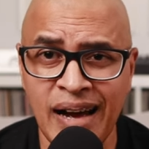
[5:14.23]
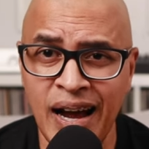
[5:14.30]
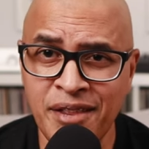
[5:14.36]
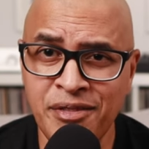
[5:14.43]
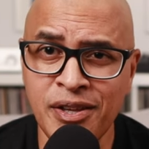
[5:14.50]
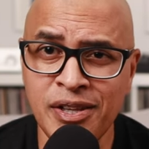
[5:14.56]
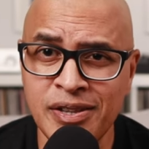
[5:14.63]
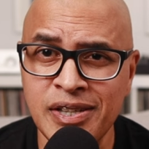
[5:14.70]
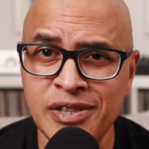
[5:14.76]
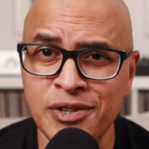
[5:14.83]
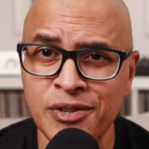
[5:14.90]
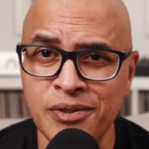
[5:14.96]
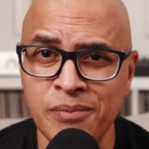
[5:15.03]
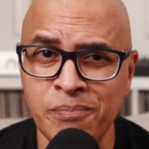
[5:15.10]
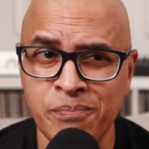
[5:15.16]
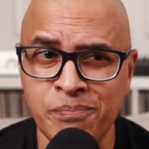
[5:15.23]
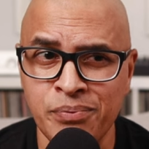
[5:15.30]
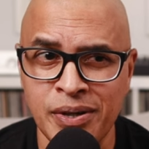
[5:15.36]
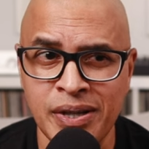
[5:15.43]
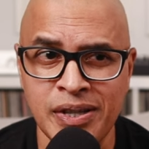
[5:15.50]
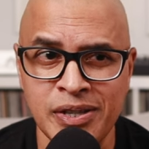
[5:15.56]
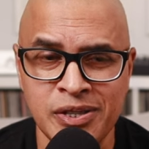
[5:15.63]
I think these are the
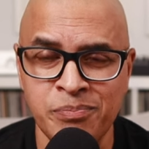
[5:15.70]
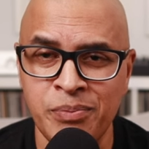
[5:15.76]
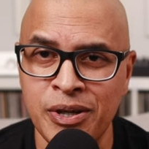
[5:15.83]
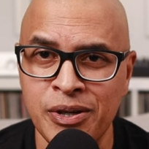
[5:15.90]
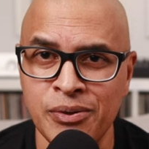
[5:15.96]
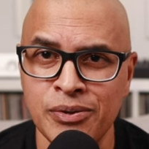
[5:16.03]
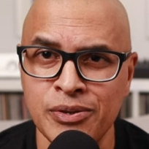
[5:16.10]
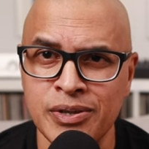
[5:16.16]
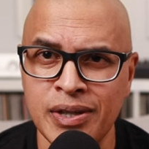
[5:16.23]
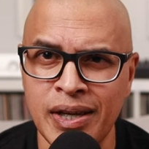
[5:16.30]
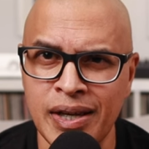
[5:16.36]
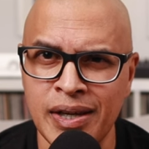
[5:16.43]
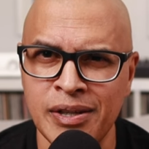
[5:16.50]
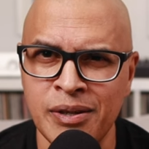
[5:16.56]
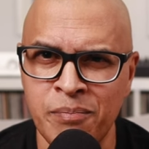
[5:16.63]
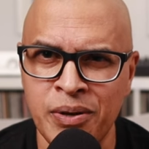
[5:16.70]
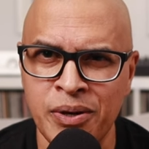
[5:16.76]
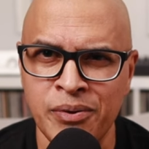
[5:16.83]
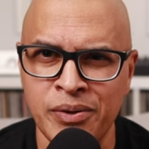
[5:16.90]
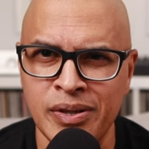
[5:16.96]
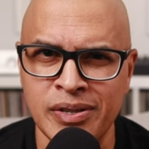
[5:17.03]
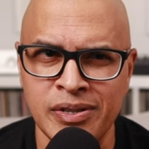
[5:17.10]
prettiest speakers in
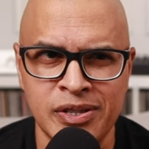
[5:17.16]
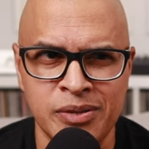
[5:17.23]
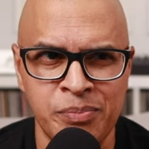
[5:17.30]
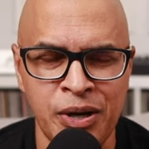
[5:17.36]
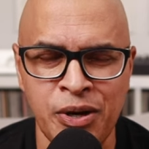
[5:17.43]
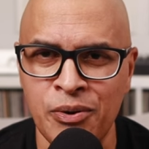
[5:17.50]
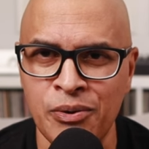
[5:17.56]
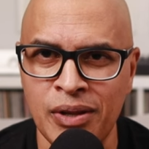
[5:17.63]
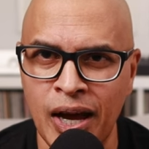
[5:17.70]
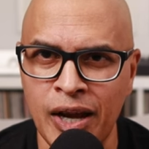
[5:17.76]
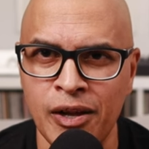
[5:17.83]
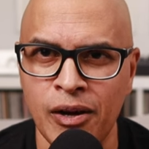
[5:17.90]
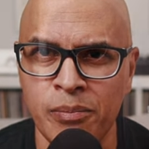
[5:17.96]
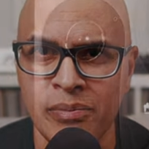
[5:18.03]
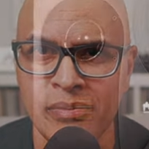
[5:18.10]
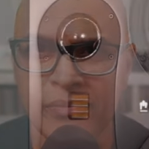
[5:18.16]
Aperion's speaker lineup.